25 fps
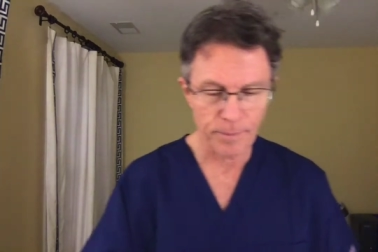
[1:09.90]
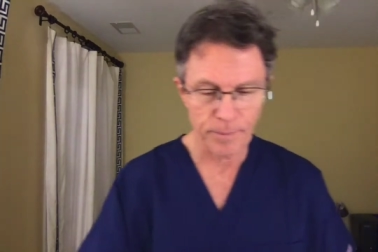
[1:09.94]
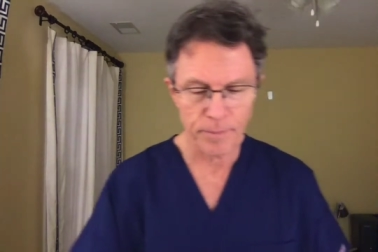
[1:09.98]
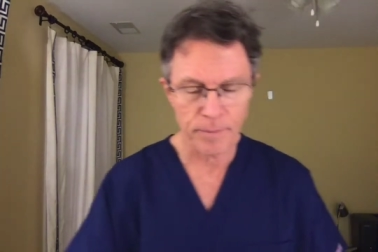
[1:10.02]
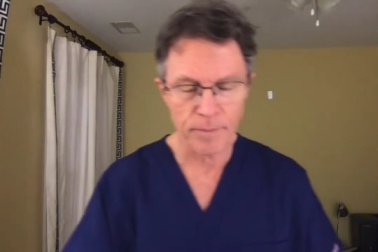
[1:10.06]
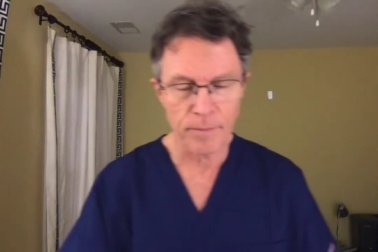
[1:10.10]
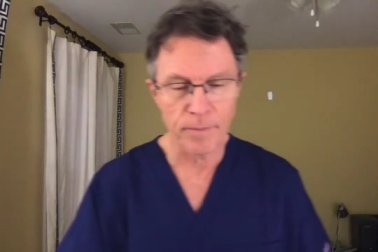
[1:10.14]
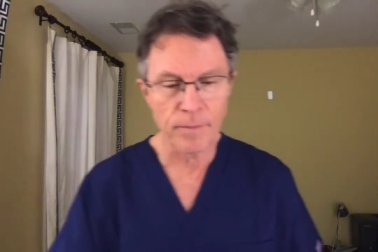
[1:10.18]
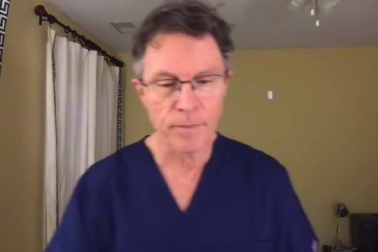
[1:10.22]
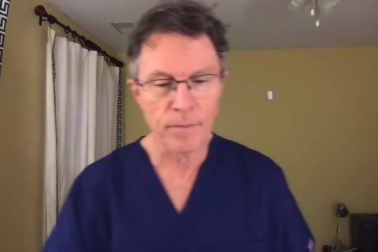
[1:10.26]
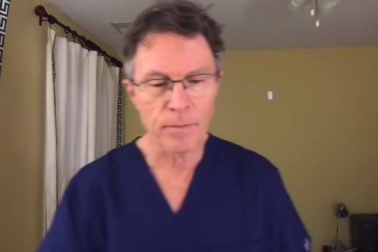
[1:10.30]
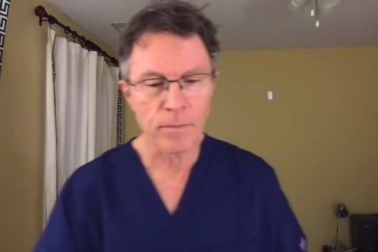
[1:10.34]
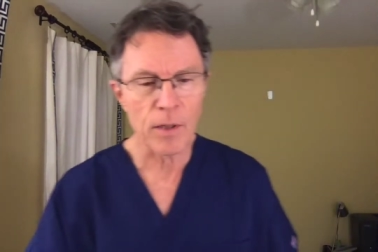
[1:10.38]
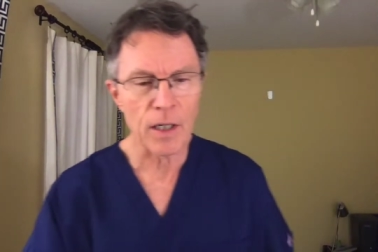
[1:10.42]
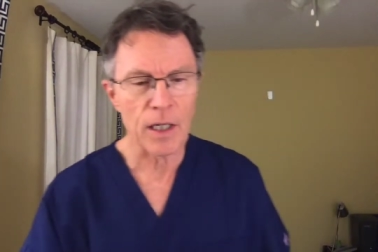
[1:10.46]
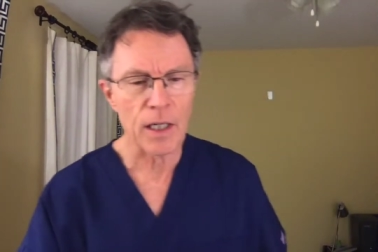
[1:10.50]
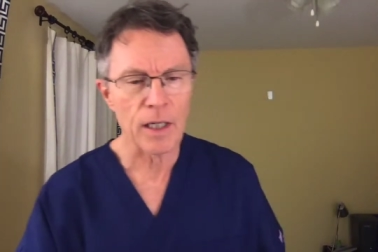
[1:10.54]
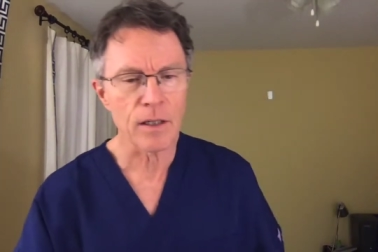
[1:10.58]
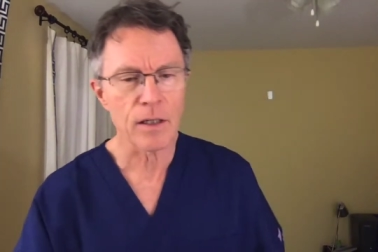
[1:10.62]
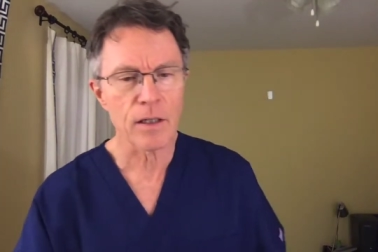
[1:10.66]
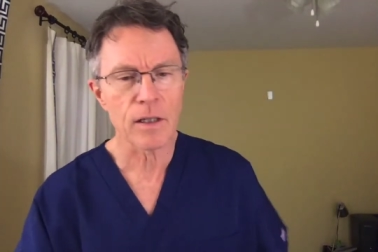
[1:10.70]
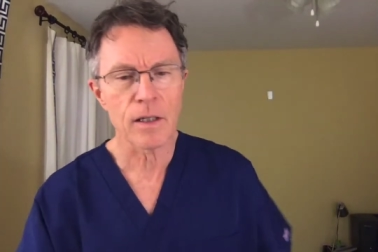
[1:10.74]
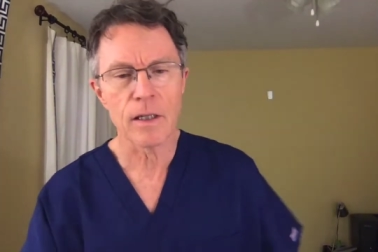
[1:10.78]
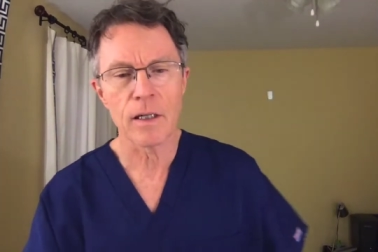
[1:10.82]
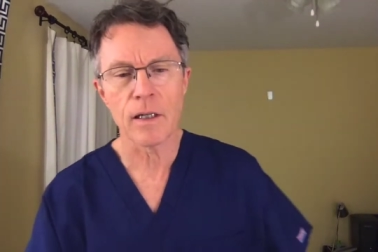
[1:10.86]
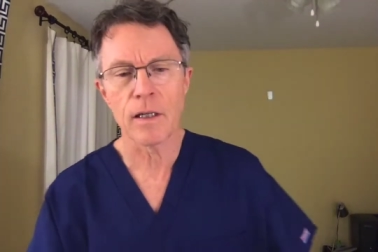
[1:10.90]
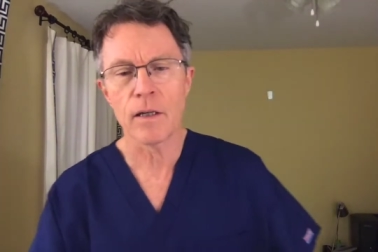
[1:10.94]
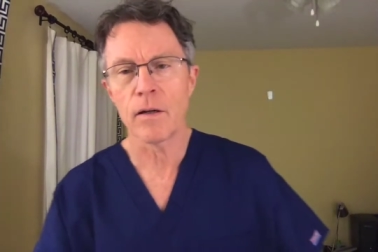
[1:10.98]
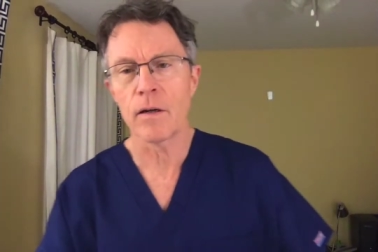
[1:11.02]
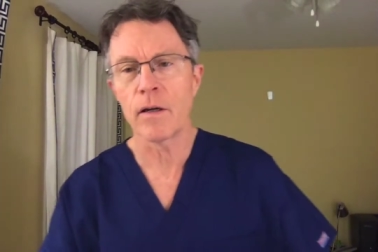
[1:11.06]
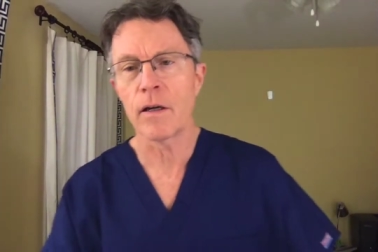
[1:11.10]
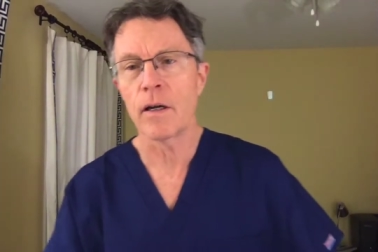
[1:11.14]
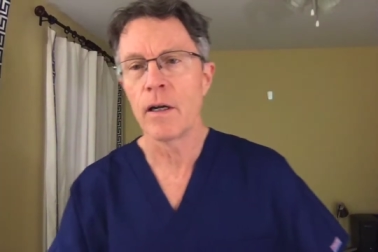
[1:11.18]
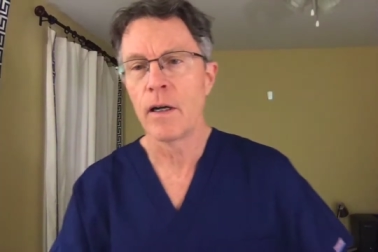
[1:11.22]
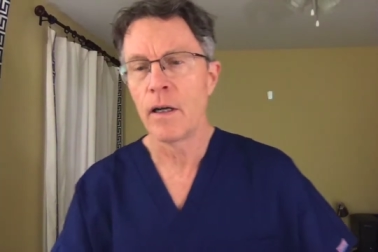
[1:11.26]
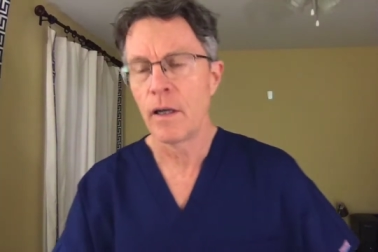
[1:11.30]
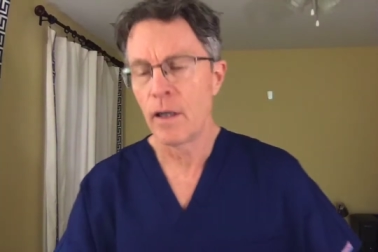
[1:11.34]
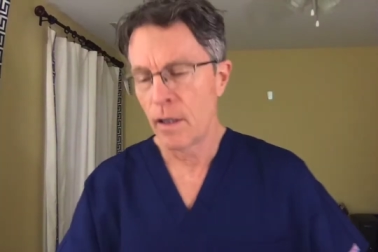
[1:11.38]
but let's uh,
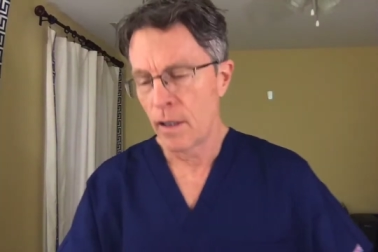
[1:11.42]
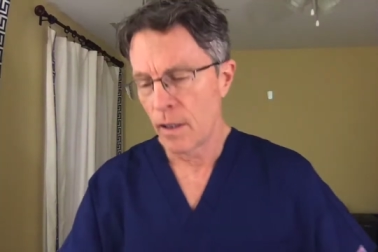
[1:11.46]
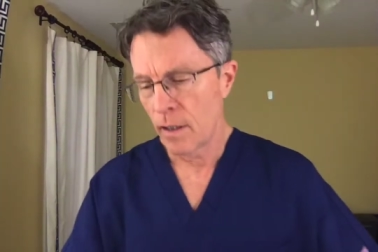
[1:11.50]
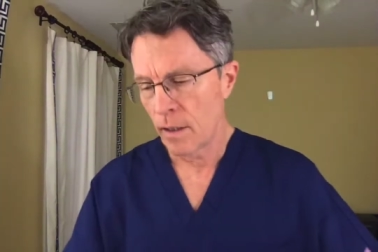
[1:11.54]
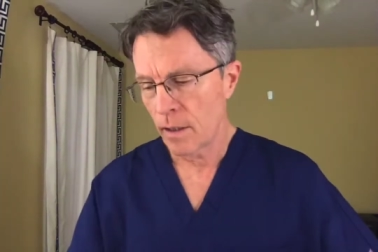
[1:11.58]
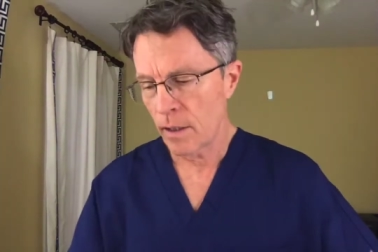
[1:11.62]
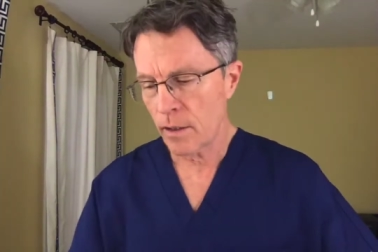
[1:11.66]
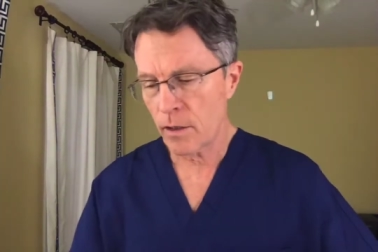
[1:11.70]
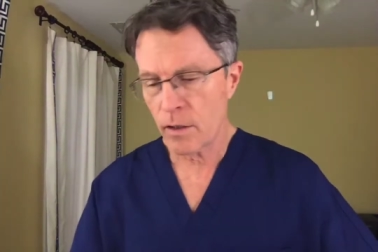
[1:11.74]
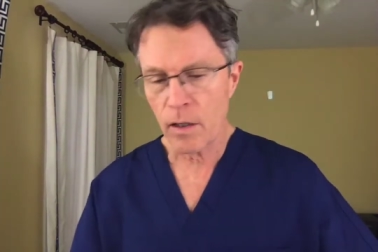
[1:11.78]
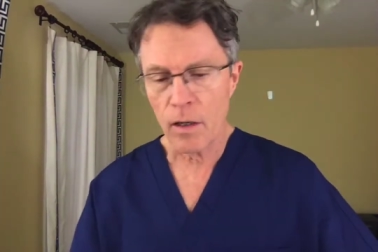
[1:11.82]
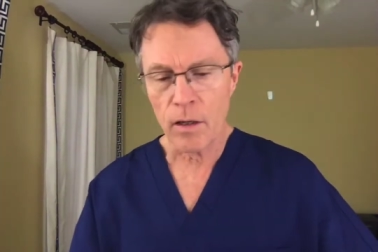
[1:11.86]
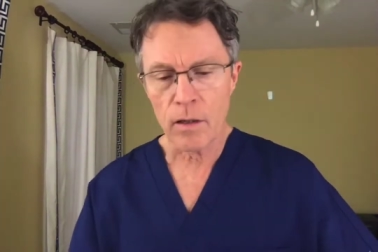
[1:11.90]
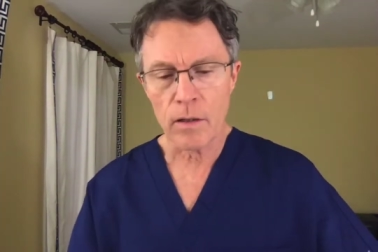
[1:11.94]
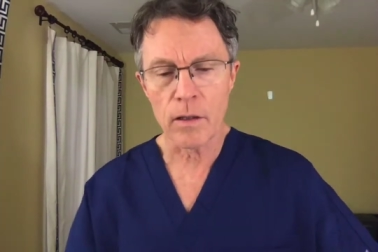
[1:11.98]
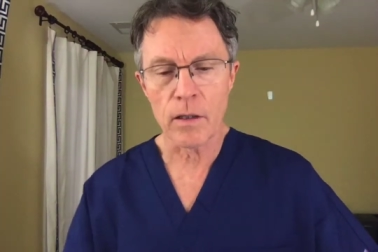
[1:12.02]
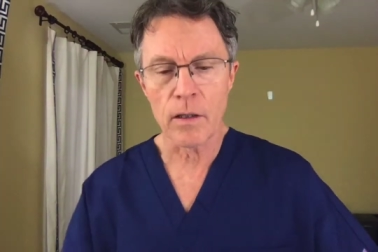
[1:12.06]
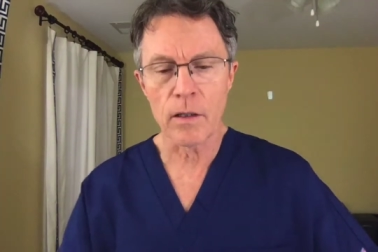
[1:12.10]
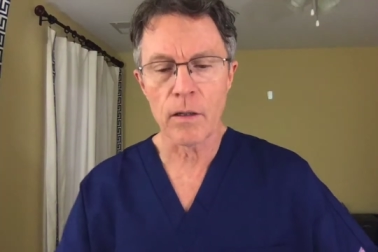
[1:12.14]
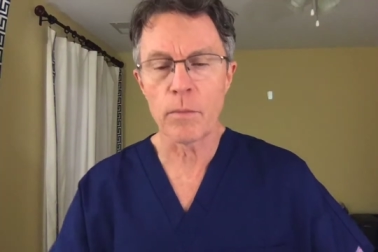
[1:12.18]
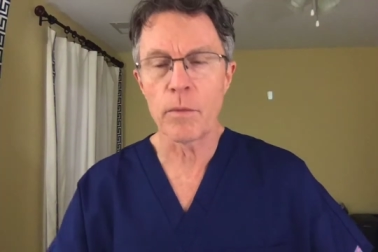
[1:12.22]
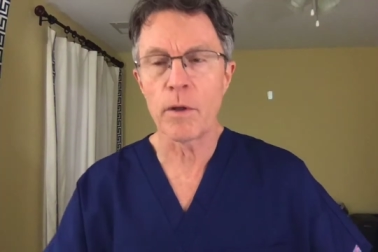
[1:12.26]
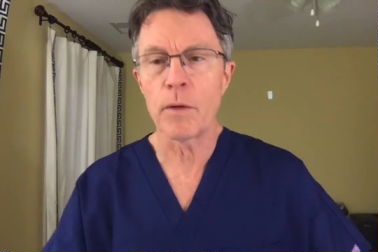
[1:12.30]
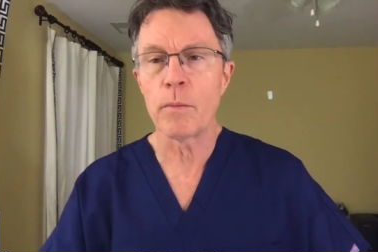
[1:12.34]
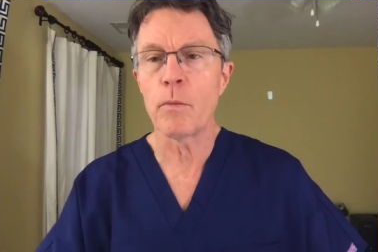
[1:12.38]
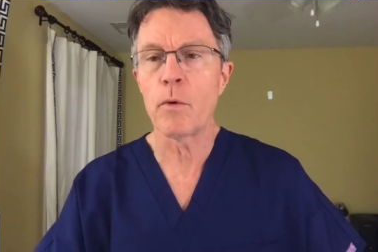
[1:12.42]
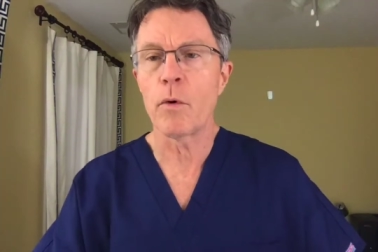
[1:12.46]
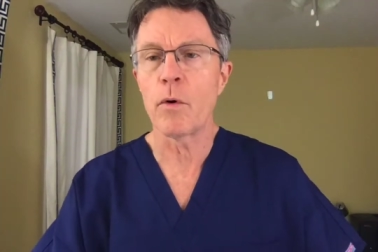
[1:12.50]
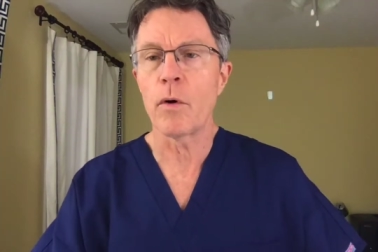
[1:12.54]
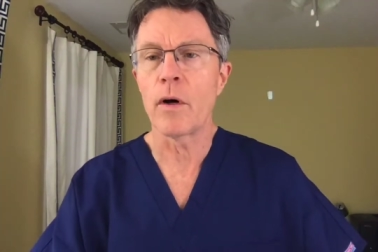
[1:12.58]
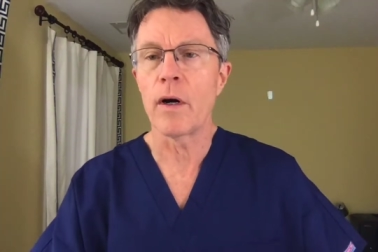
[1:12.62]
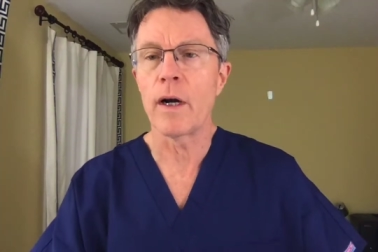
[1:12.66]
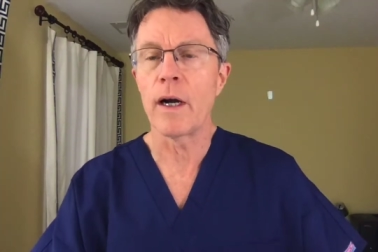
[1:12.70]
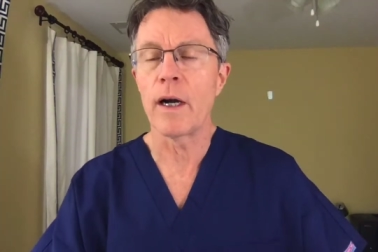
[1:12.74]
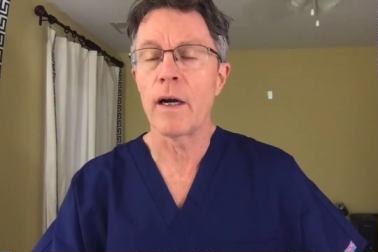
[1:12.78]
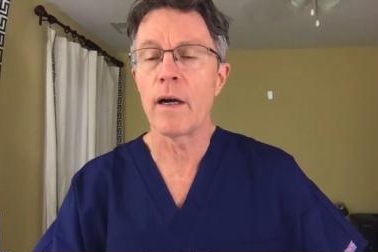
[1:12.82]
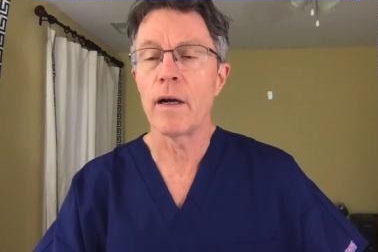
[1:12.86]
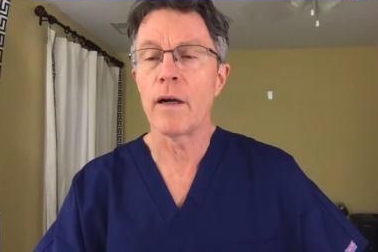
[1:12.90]
let's talk a little bit
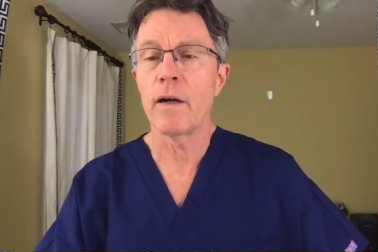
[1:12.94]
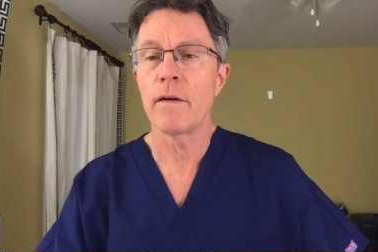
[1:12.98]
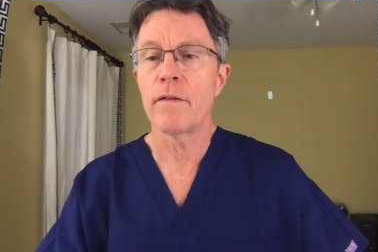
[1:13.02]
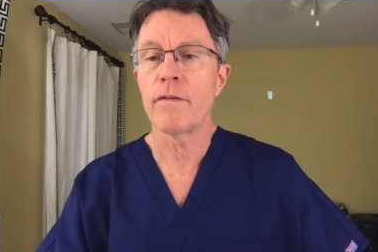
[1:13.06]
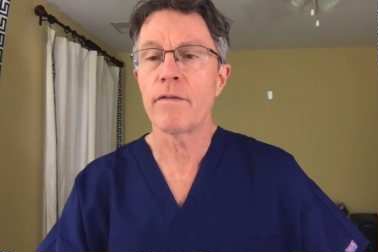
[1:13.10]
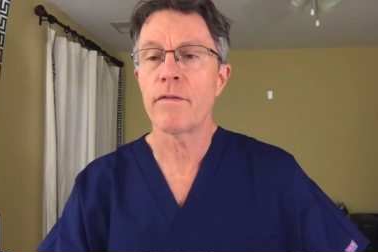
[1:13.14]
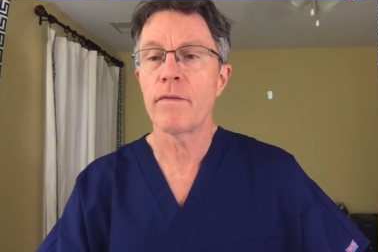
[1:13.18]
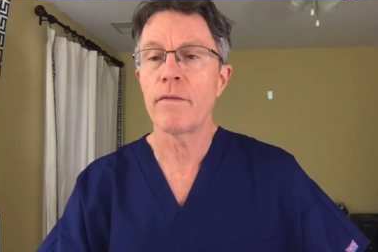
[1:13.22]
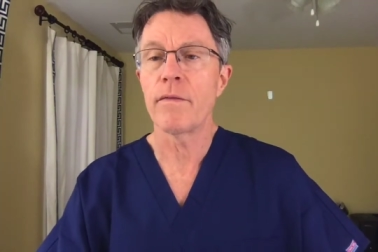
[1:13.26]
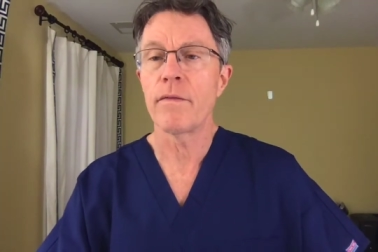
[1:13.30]
more uh,